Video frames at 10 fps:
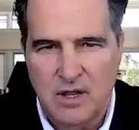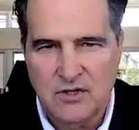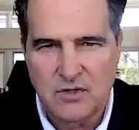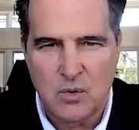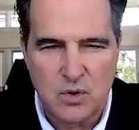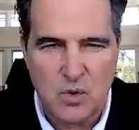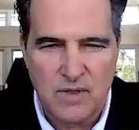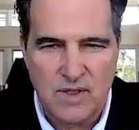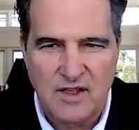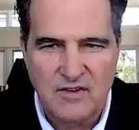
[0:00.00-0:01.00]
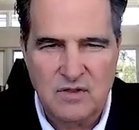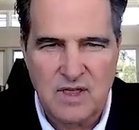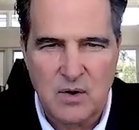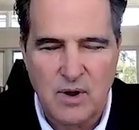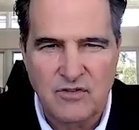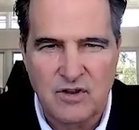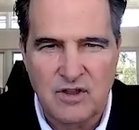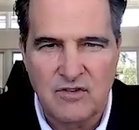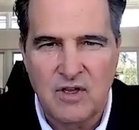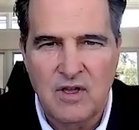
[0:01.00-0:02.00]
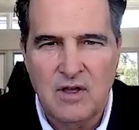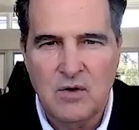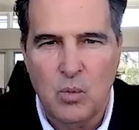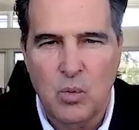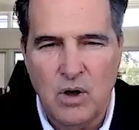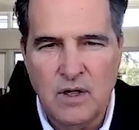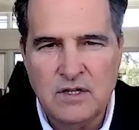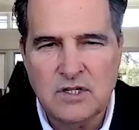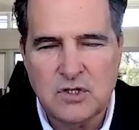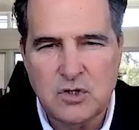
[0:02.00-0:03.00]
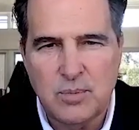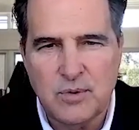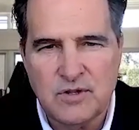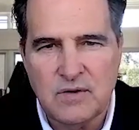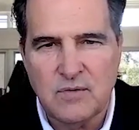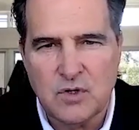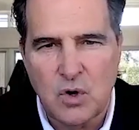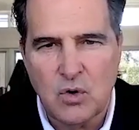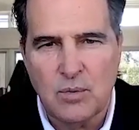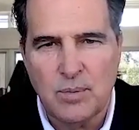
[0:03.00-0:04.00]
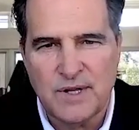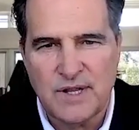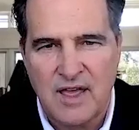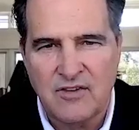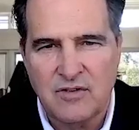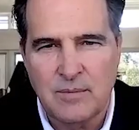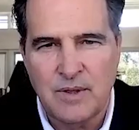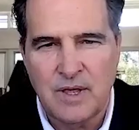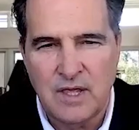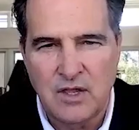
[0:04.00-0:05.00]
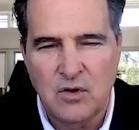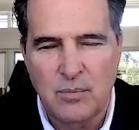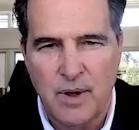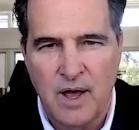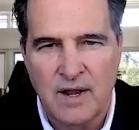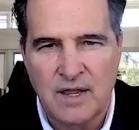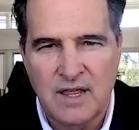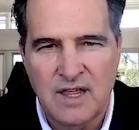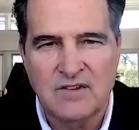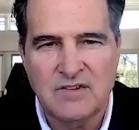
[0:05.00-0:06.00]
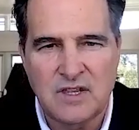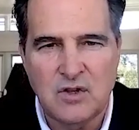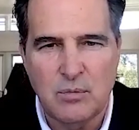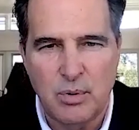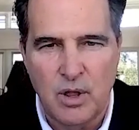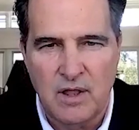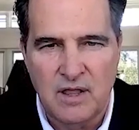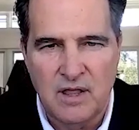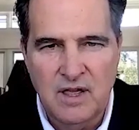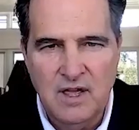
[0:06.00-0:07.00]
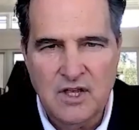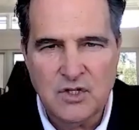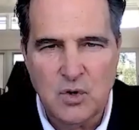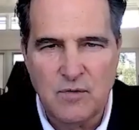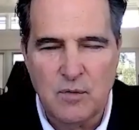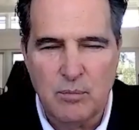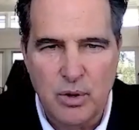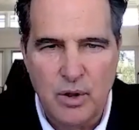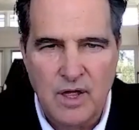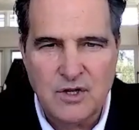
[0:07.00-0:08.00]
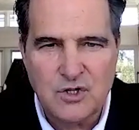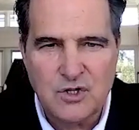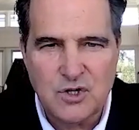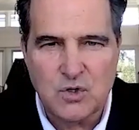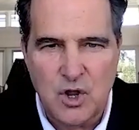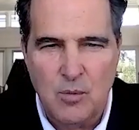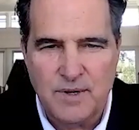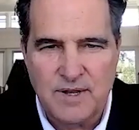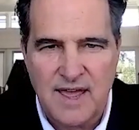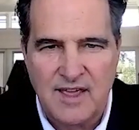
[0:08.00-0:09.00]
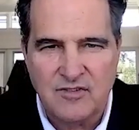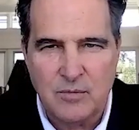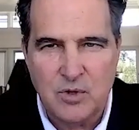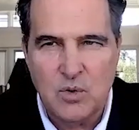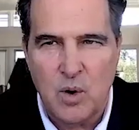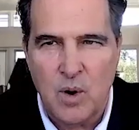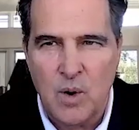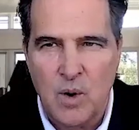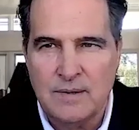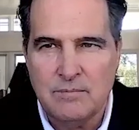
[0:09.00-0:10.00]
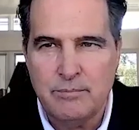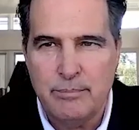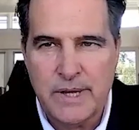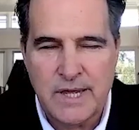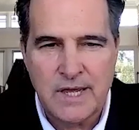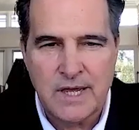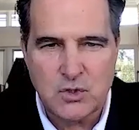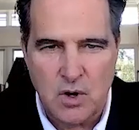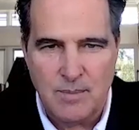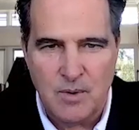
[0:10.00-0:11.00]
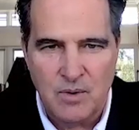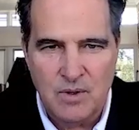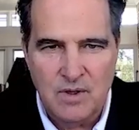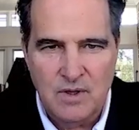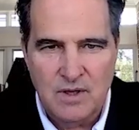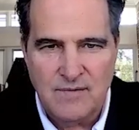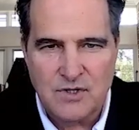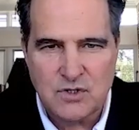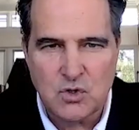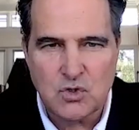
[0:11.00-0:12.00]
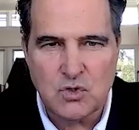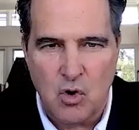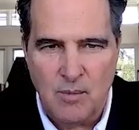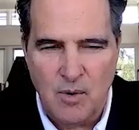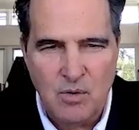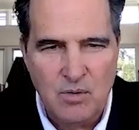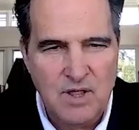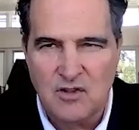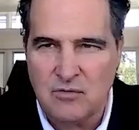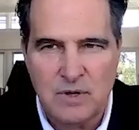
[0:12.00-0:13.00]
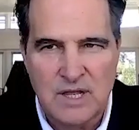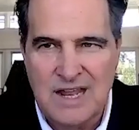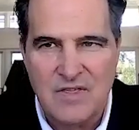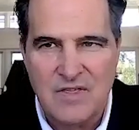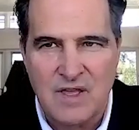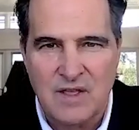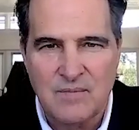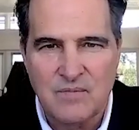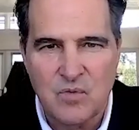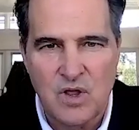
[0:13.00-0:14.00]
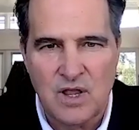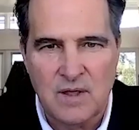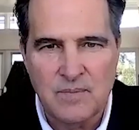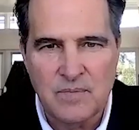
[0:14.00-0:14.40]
So the the answer to that question is one to two percent of your total potassium in your body is in your blood. So if your blood shows low potassium, you are in big trouble. If it shows normal, it doesn't mean anything, really.